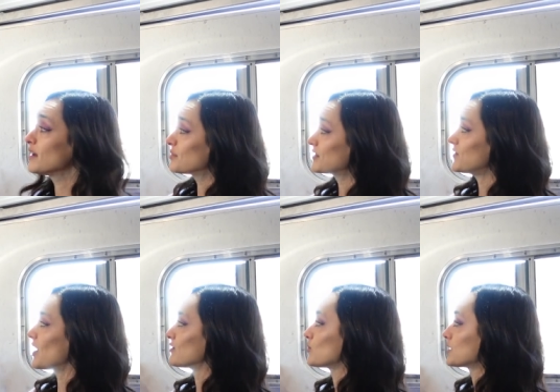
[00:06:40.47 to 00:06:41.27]
but if you
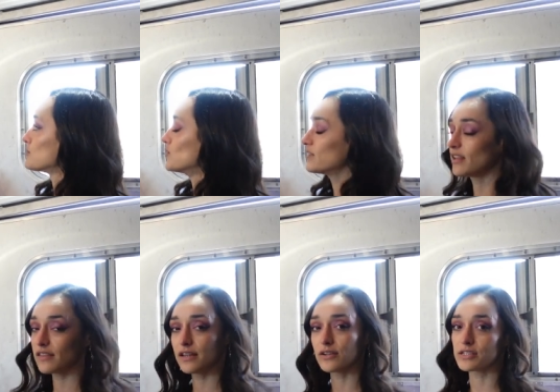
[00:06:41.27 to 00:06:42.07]
ever wanna move
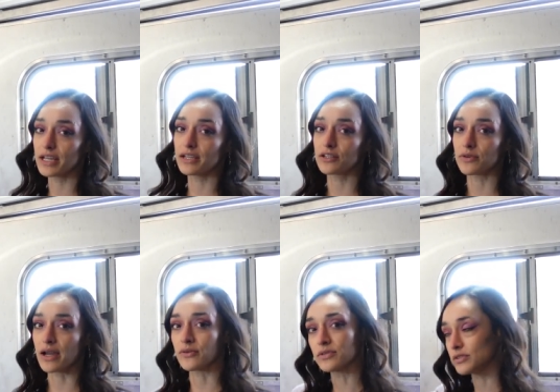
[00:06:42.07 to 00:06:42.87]
anything or take it
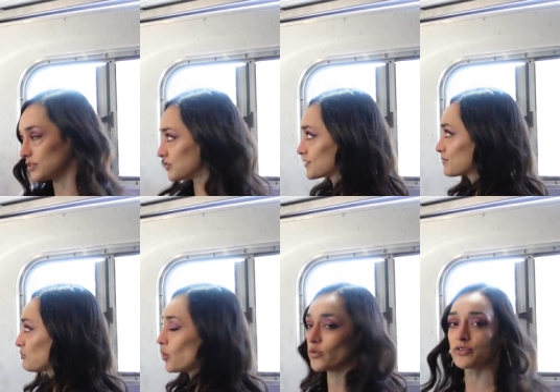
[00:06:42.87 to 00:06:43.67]
around, you just
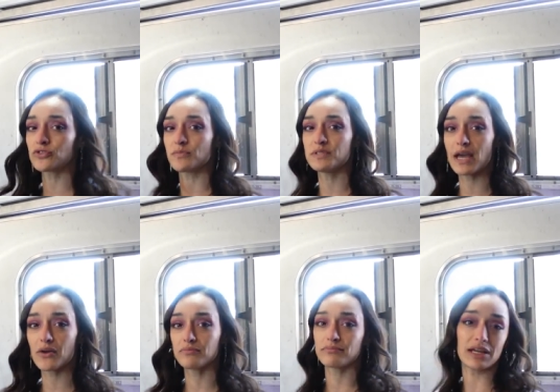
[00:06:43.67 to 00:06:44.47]
pull the strip
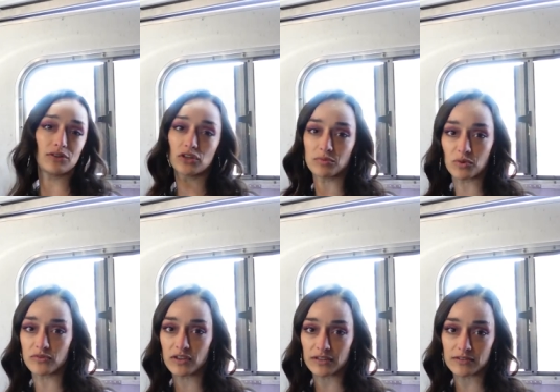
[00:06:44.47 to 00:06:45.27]
down and you can
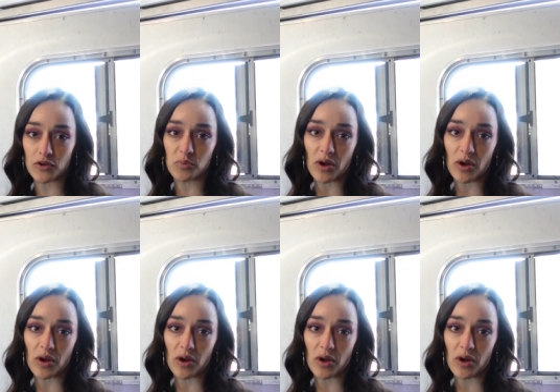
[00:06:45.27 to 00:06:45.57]
move things no